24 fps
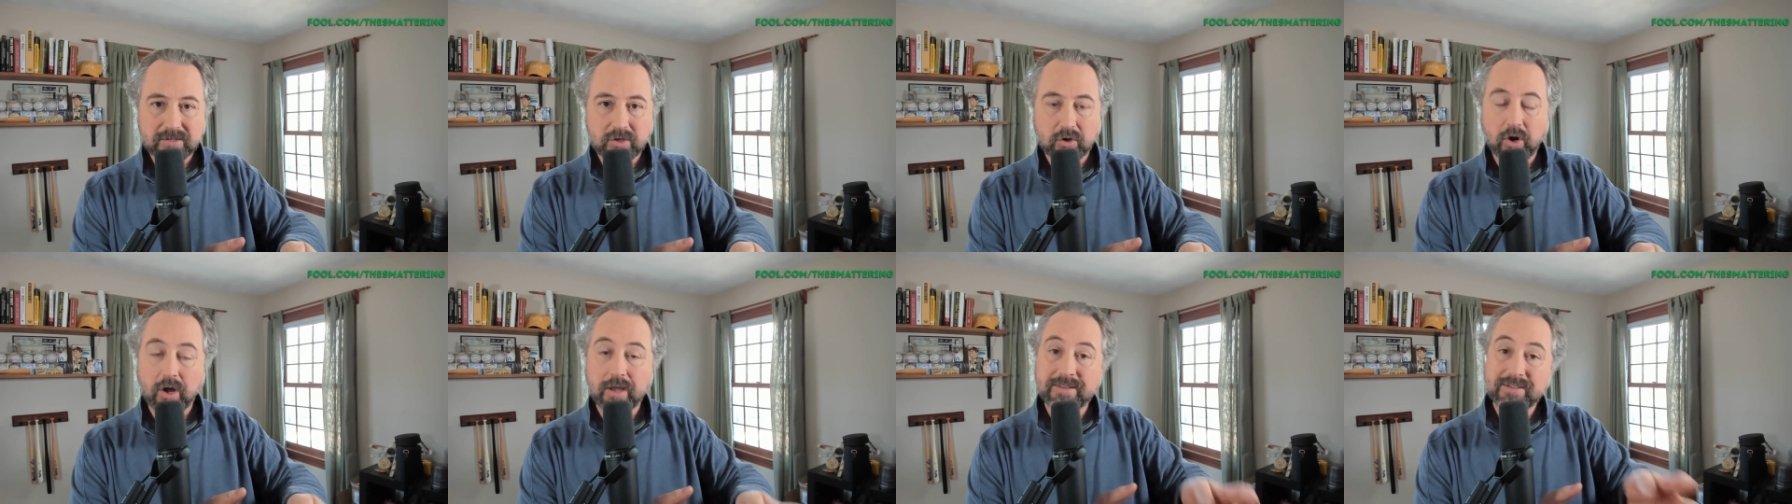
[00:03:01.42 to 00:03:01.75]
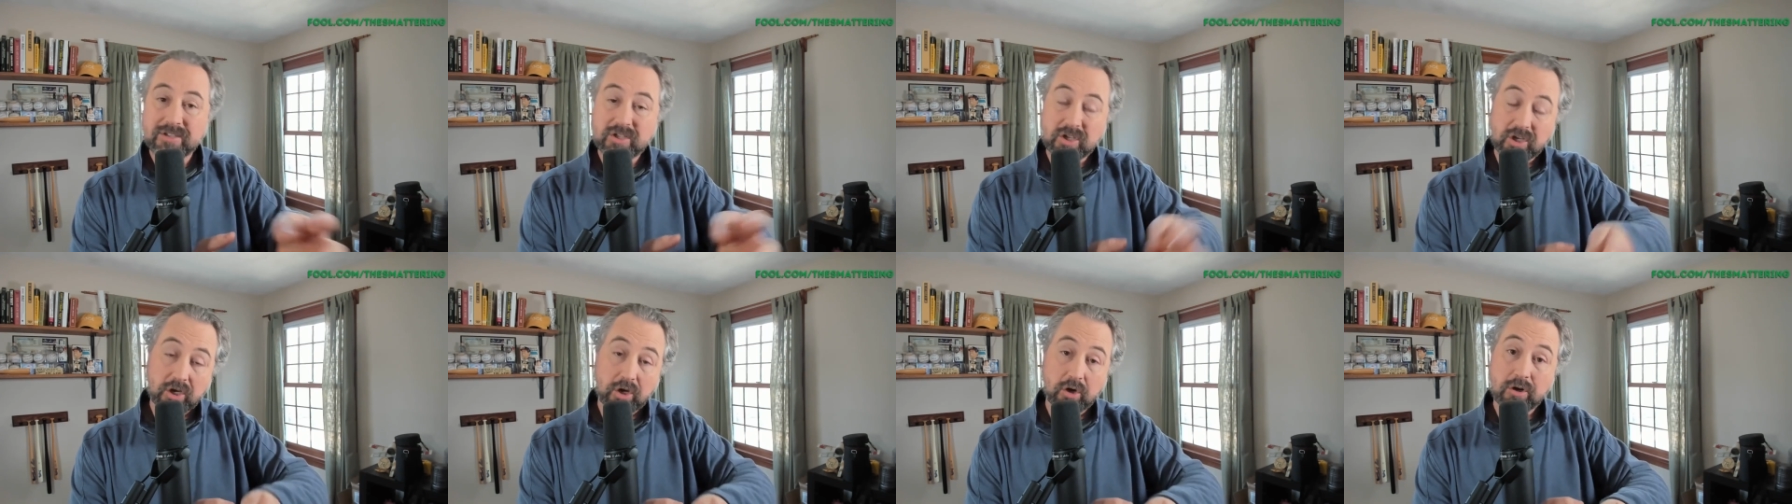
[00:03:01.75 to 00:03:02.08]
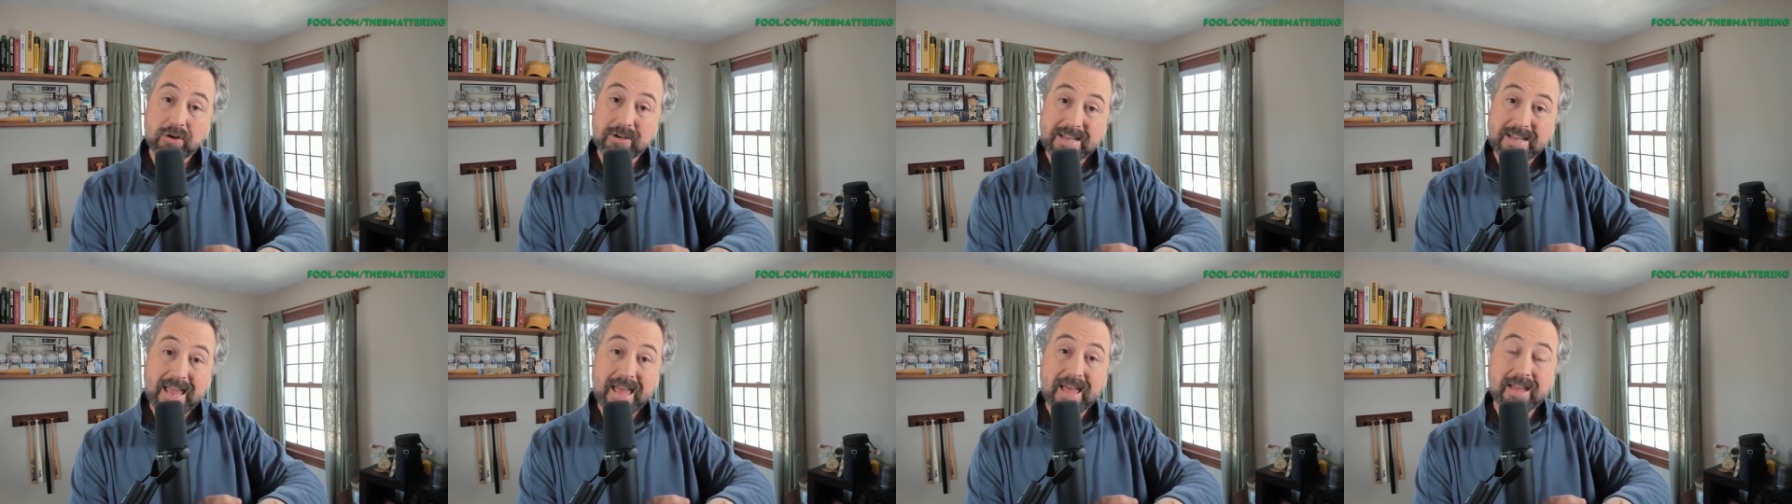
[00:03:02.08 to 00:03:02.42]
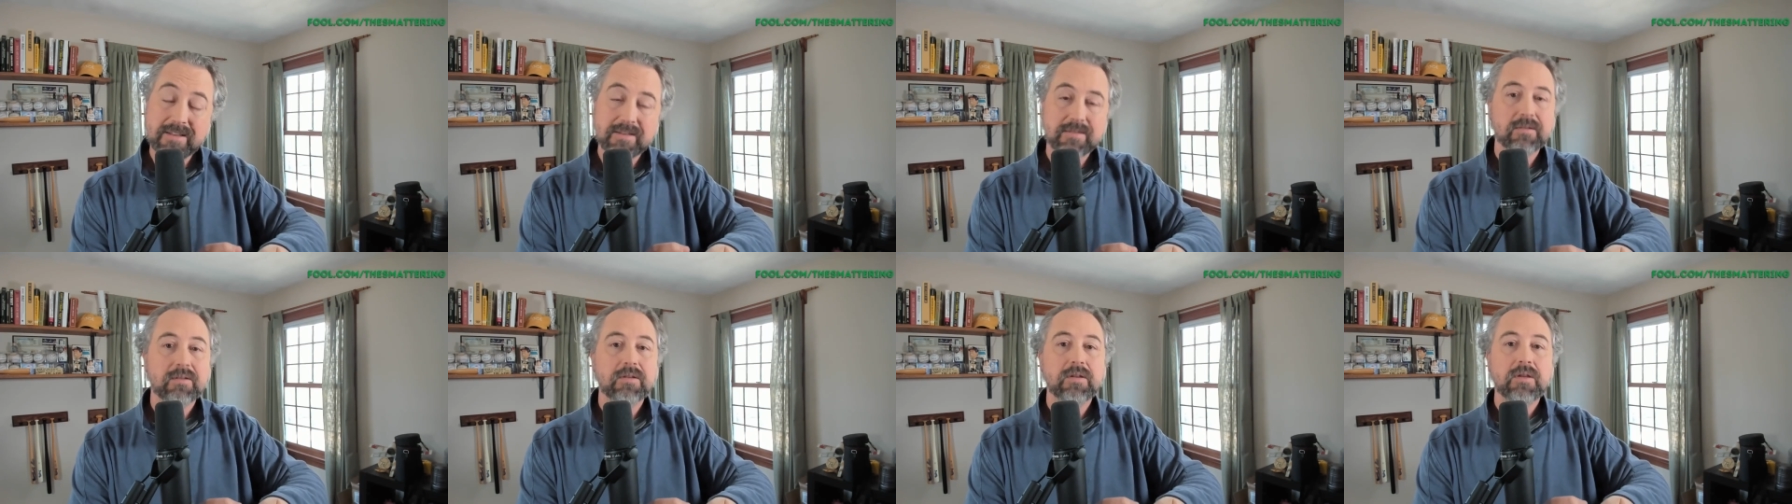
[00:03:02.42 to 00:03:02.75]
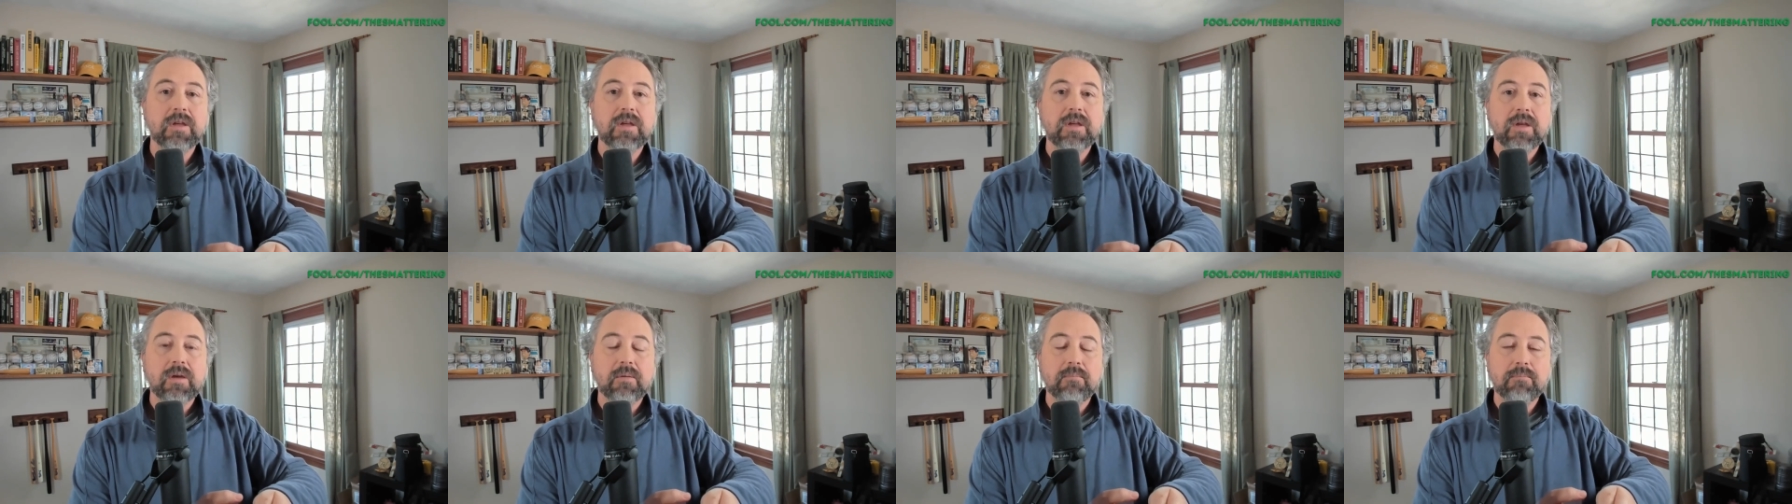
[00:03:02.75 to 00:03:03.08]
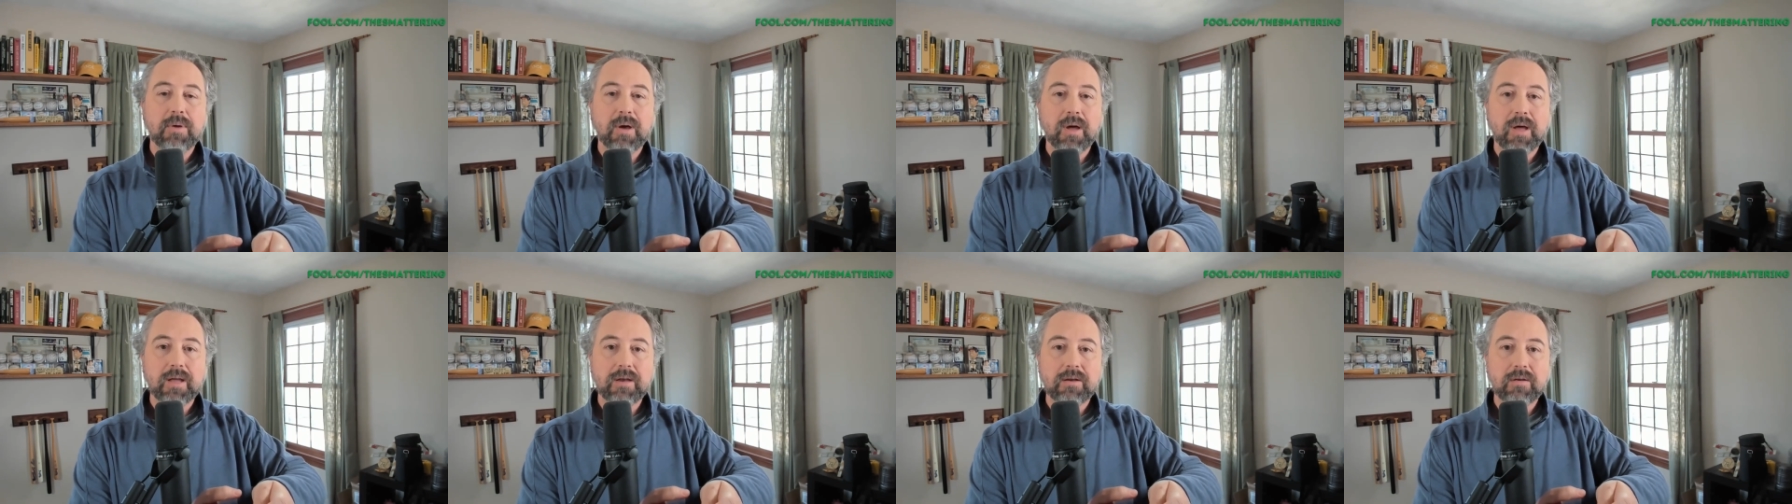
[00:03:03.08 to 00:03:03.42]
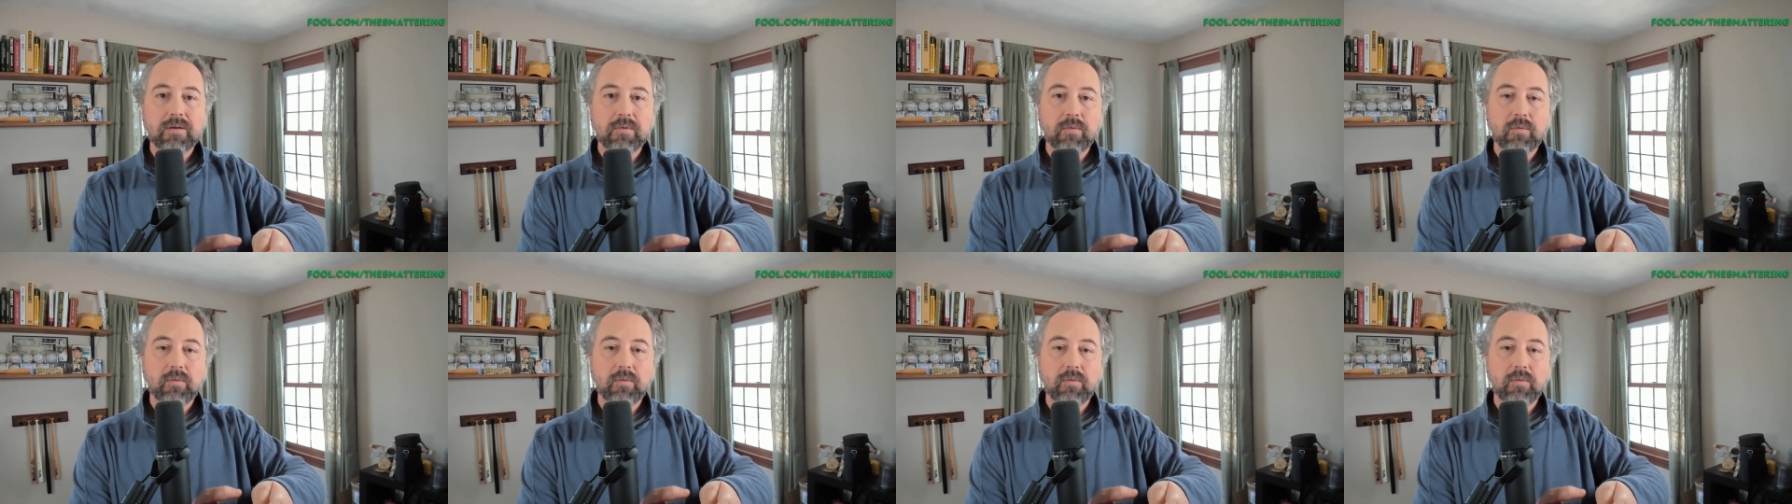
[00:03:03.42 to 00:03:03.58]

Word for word: they're unsecured debt. But